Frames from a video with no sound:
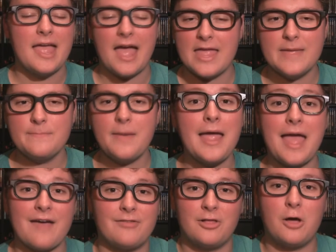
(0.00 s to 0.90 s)
It
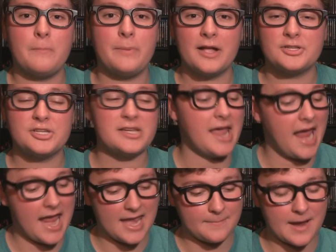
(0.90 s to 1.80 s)
might have a low budget,
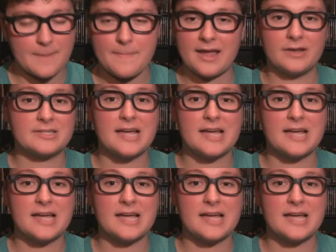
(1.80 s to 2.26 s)
and it might make a